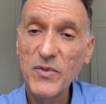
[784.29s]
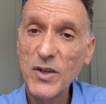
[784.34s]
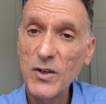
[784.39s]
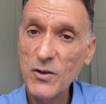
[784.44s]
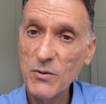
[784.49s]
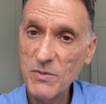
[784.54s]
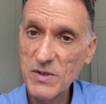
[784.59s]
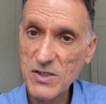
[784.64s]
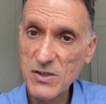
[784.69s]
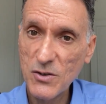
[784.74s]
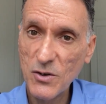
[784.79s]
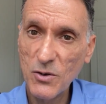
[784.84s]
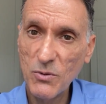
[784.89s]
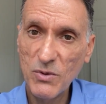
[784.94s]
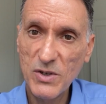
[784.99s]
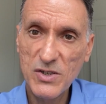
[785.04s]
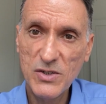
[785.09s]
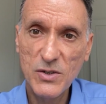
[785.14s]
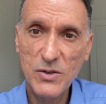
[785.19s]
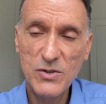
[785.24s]
You must
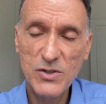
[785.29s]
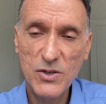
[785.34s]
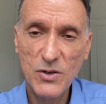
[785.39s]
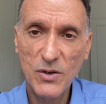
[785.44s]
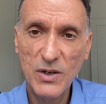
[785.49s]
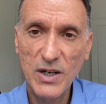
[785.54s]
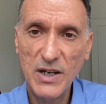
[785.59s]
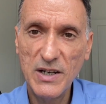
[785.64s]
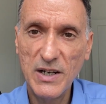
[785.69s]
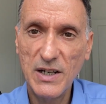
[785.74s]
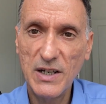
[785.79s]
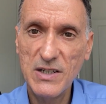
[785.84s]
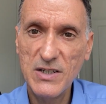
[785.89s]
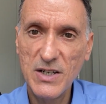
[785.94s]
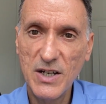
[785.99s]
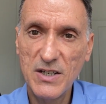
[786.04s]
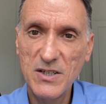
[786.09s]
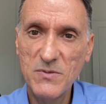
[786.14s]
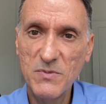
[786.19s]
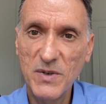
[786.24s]
always use your clinical
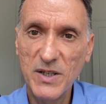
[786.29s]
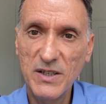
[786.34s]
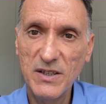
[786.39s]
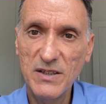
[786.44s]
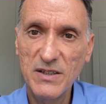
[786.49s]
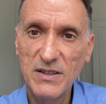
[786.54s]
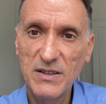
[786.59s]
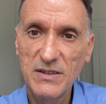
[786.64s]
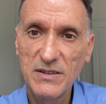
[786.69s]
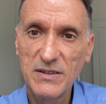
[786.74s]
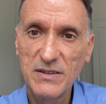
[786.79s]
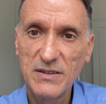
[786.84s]
judgment.